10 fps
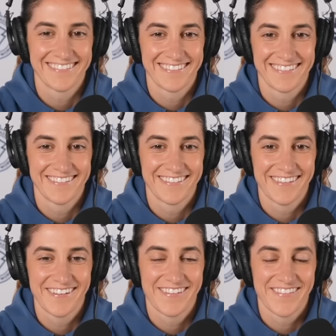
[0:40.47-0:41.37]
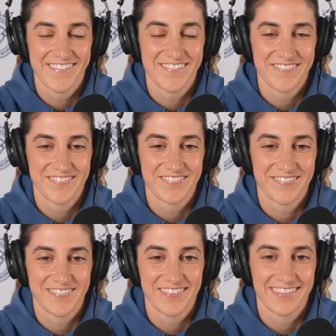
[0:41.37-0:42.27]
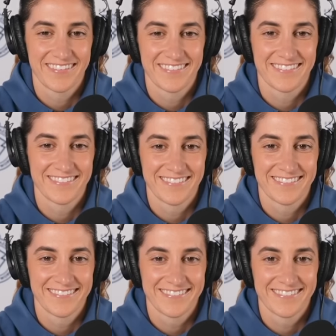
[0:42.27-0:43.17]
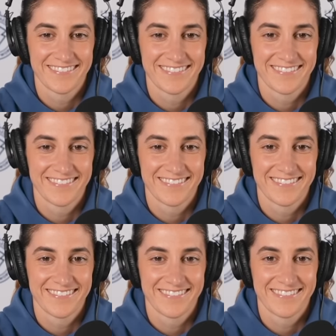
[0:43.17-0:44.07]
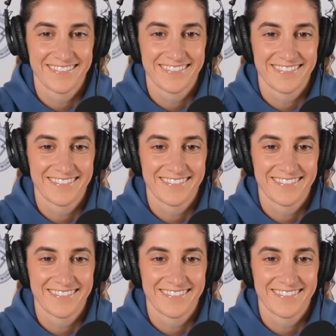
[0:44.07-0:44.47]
The person shown says nothing.